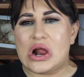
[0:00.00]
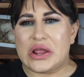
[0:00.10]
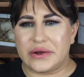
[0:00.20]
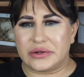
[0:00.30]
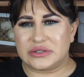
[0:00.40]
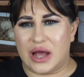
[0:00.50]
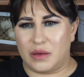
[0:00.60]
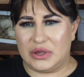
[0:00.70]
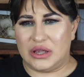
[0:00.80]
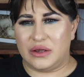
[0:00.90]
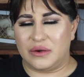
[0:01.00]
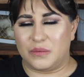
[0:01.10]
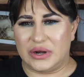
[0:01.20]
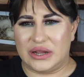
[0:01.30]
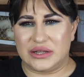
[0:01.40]
He'll tell me
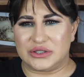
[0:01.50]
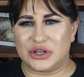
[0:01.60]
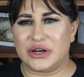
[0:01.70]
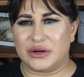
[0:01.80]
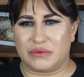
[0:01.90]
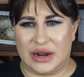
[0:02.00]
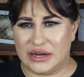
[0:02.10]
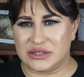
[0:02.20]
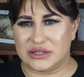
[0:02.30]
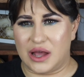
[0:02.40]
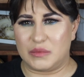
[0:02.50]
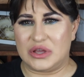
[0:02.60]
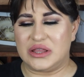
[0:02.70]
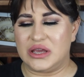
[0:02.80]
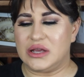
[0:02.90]
when he's good and ready to tell me
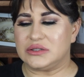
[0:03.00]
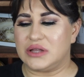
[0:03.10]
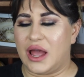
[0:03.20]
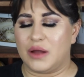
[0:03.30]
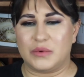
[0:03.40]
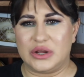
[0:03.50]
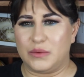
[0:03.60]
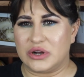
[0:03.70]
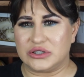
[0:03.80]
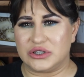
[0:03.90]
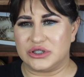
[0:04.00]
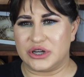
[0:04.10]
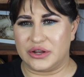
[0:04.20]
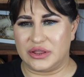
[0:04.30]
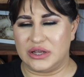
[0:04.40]
things, and when he wants to
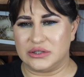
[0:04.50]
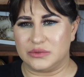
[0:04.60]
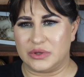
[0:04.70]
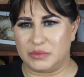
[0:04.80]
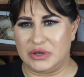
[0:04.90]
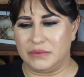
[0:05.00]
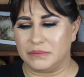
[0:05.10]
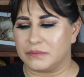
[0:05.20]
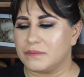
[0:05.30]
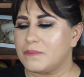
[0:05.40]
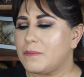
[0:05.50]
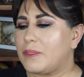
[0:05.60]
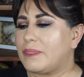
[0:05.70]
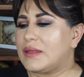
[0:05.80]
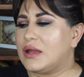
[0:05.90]
share things with me.
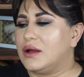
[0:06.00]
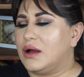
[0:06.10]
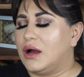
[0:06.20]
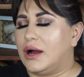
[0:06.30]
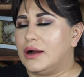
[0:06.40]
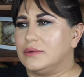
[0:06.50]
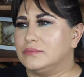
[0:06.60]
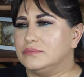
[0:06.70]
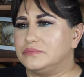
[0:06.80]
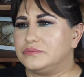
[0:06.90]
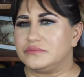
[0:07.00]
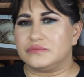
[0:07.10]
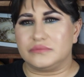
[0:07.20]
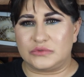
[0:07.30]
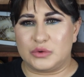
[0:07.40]
We're
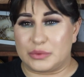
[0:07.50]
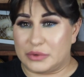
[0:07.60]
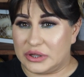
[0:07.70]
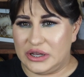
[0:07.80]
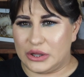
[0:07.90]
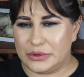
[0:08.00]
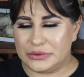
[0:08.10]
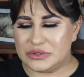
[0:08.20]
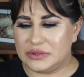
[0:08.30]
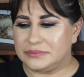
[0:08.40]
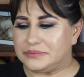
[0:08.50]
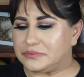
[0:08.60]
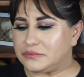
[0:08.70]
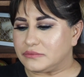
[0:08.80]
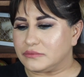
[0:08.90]
really close.
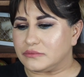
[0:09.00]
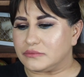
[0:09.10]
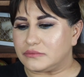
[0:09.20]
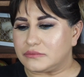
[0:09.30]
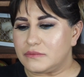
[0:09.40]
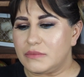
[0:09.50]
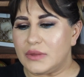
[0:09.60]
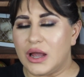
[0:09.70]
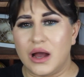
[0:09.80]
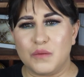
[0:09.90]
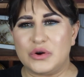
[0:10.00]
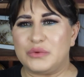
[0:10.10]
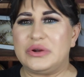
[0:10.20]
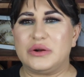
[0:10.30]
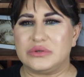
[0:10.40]

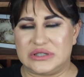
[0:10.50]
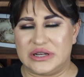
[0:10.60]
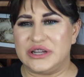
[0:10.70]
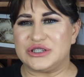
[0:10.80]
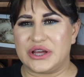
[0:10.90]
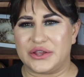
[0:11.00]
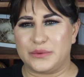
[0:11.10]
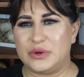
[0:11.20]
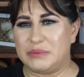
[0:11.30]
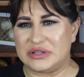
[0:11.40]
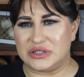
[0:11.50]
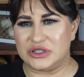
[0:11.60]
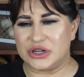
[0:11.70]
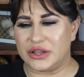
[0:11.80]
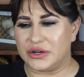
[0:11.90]
When we don't see each other, we miss
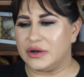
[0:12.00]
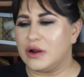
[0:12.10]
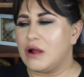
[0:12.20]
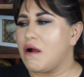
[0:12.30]
each other.